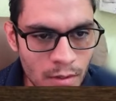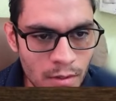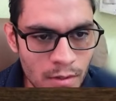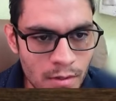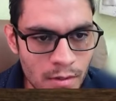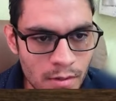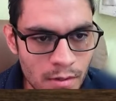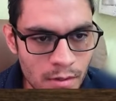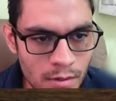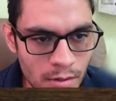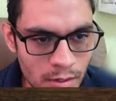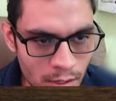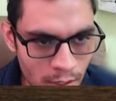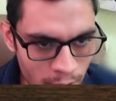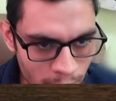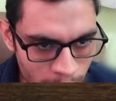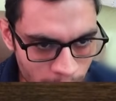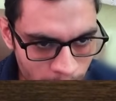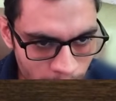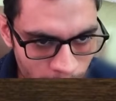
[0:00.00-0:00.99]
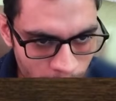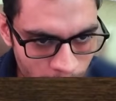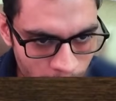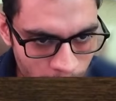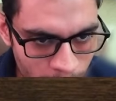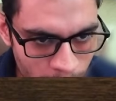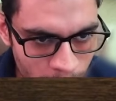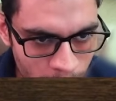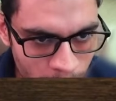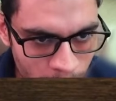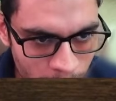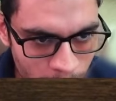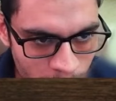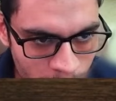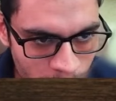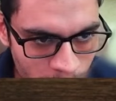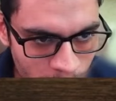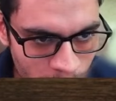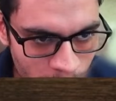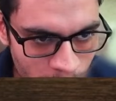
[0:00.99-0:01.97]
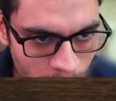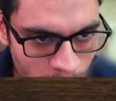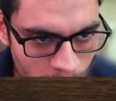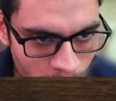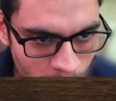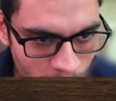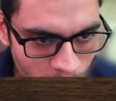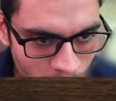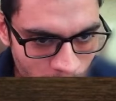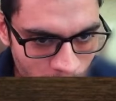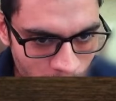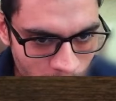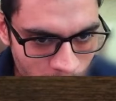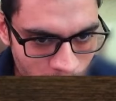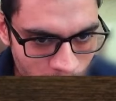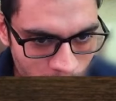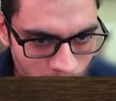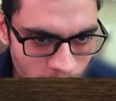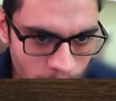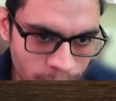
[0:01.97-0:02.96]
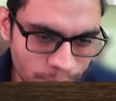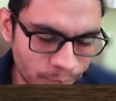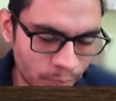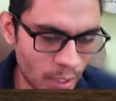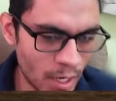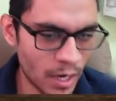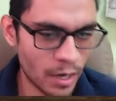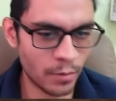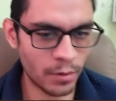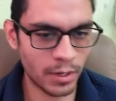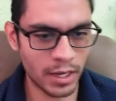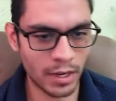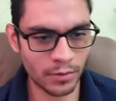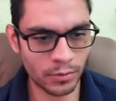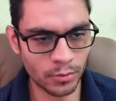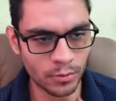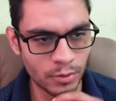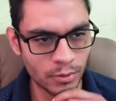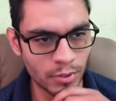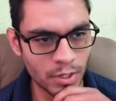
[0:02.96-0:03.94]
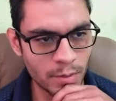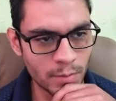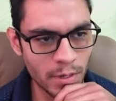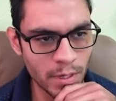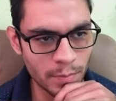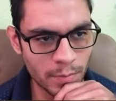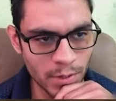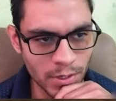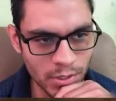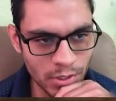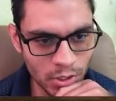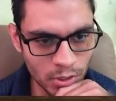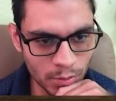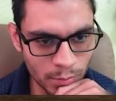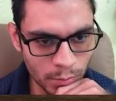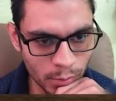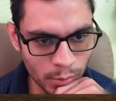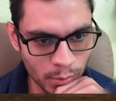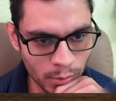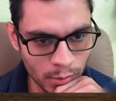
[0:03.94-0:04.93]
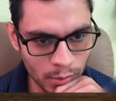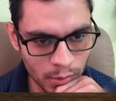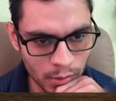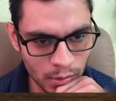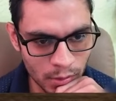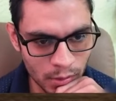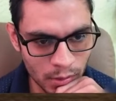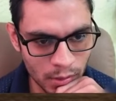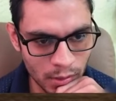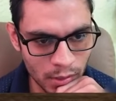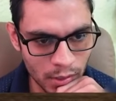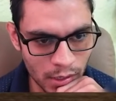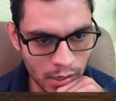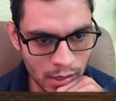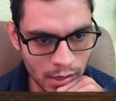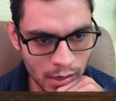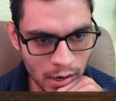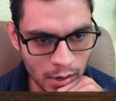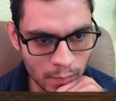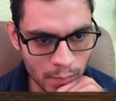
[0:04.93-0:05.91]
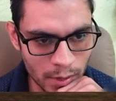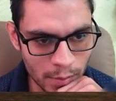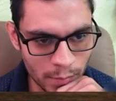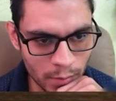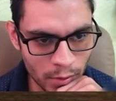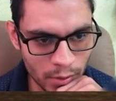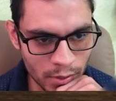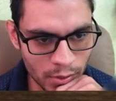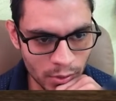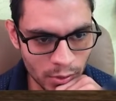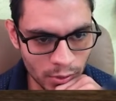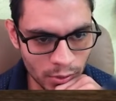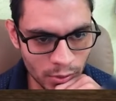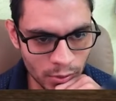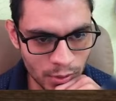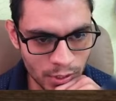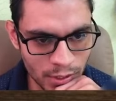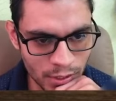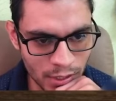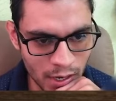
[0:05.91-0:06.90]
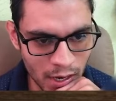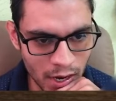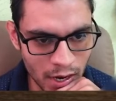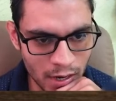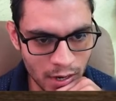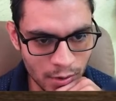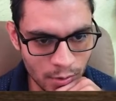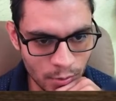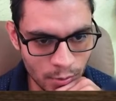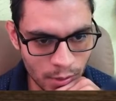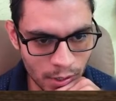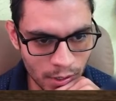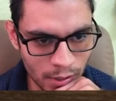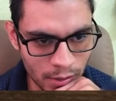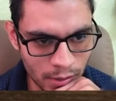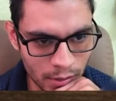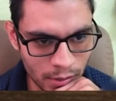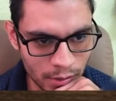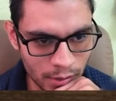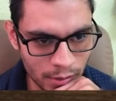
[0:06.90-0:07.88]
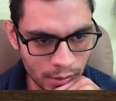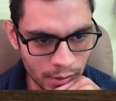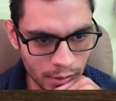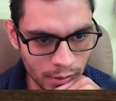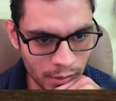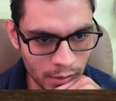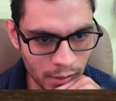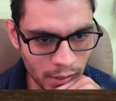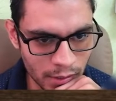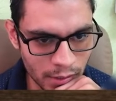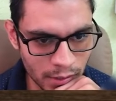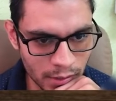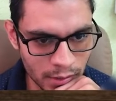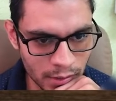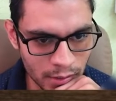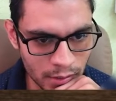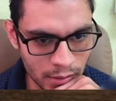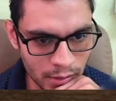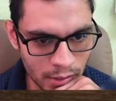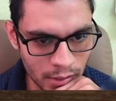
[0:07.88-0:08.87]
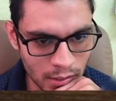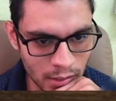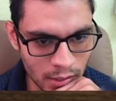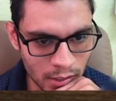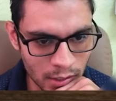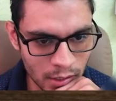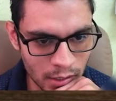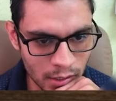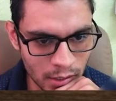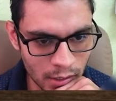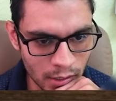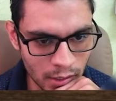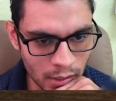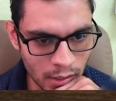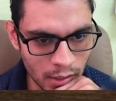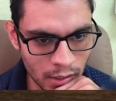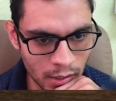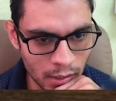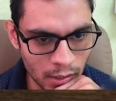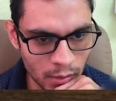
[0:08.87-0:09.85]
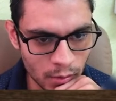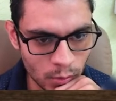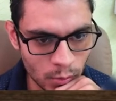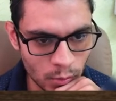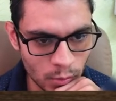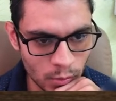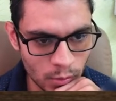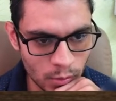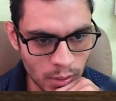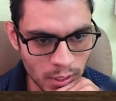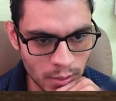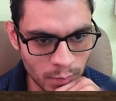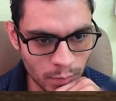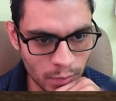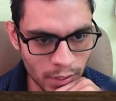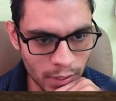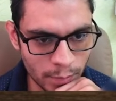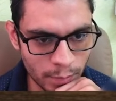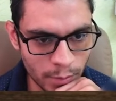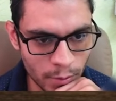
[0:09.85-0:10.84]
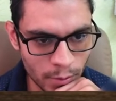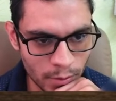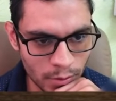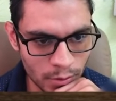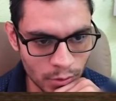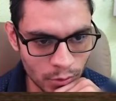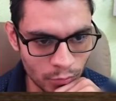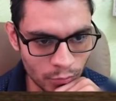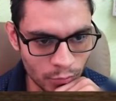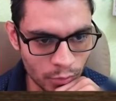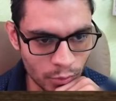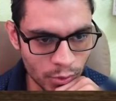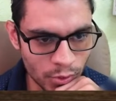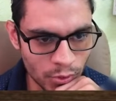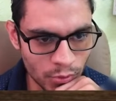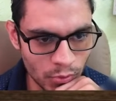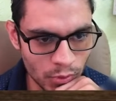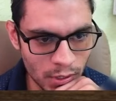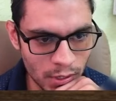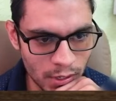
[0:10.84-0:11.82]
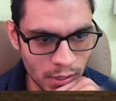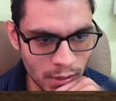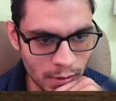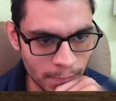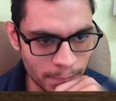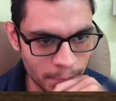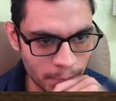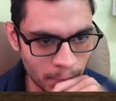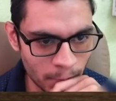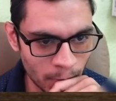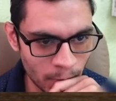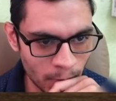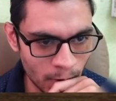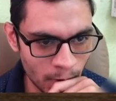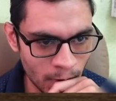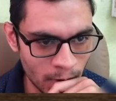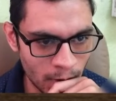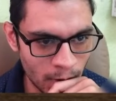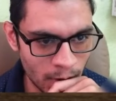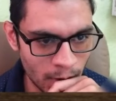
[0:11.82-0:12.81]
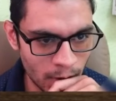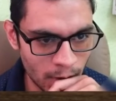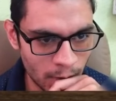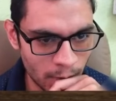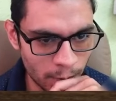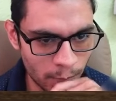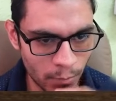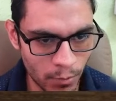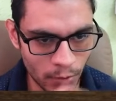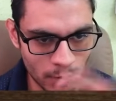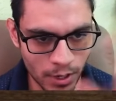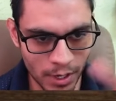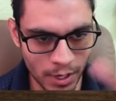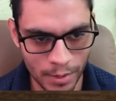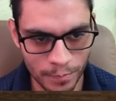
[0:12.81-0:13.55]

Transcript: Yeah. Let me see if there is something else. Yeah, I will have to retreat my bishop, and now my pawn structure is kind of ruined. Yeah, these are split pawns, unfortunately. But okay.